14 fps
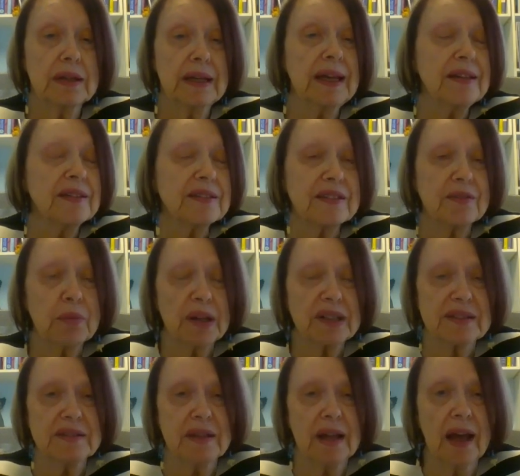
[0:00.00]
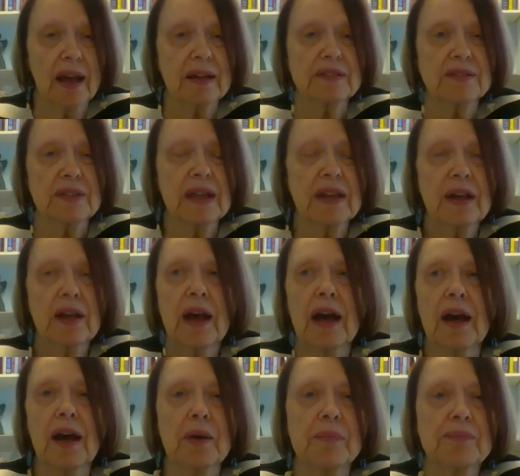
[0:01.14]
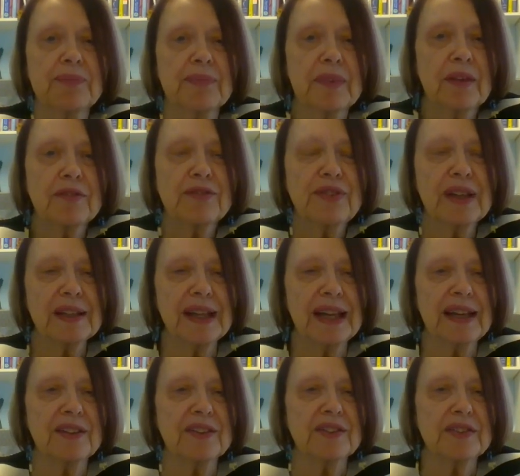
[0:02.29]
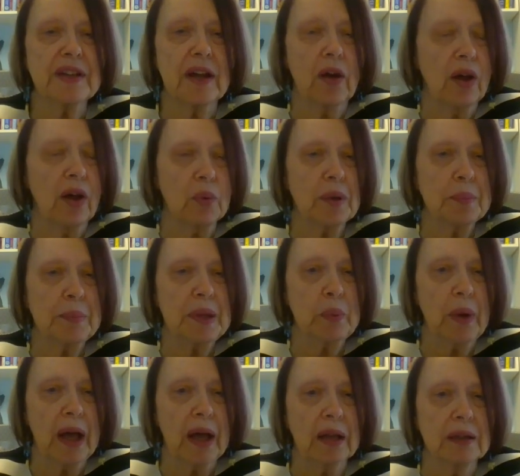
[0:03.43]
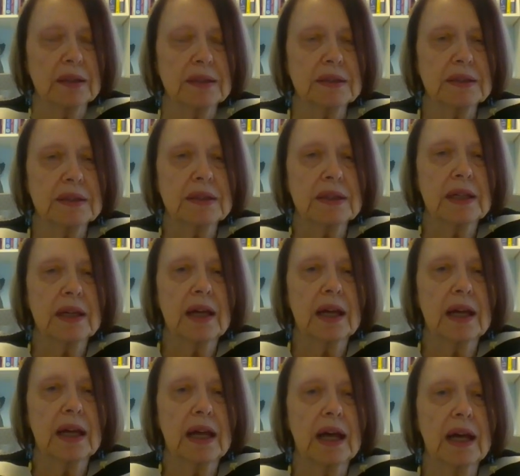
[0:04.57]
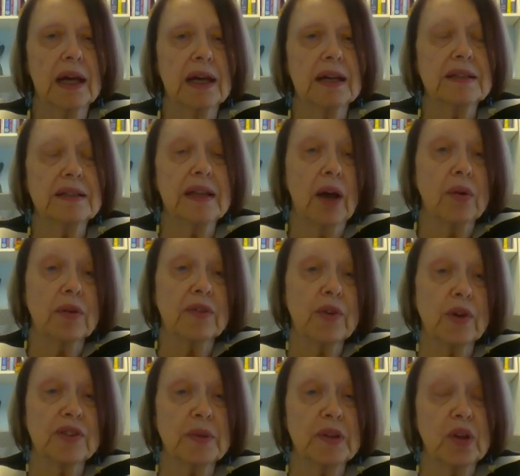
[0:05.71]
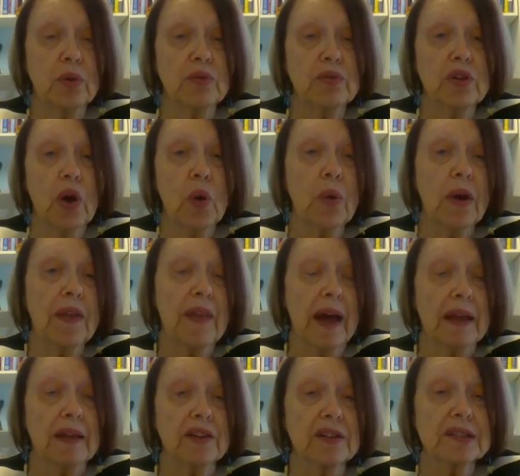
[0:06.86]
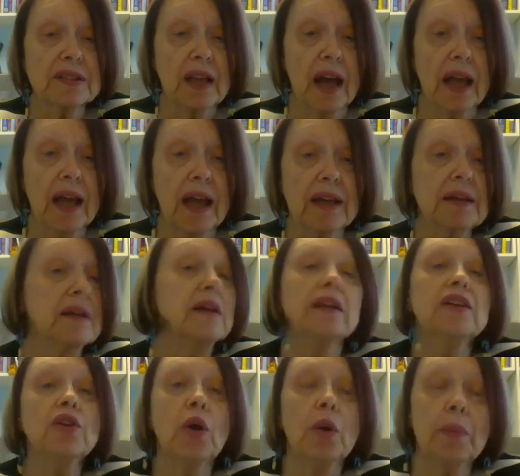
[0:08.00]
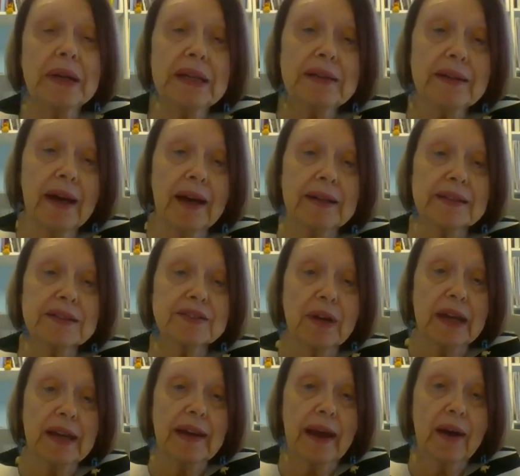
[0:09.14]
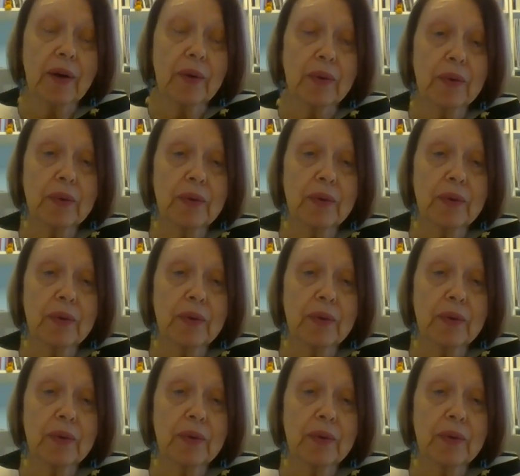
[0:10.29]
hints of what's next, feelings that all will be well. Now, of course, we don't know what that looks like. Nobody does right now.